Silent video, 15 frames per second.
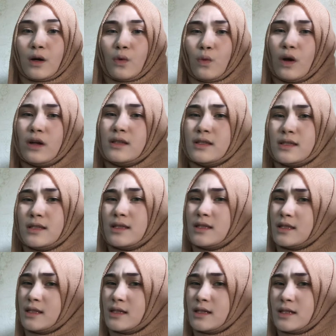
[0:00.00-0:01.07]
What's
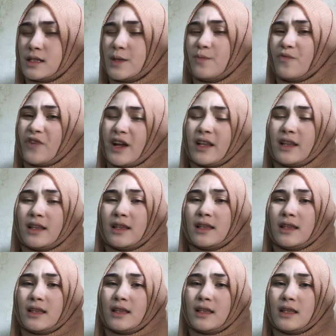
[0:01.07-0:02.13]
the
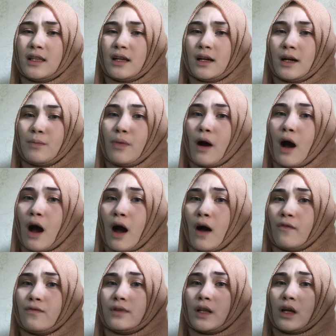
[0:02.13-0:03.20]
difference
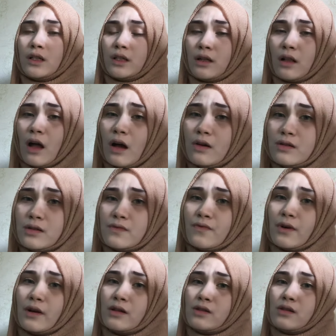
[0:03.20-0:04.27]
about noun clause
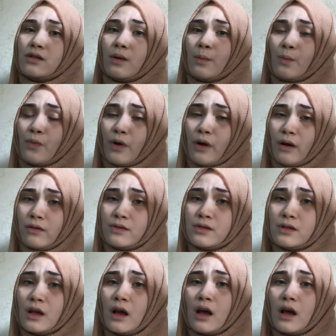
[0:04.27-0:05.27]
versus noun phrase?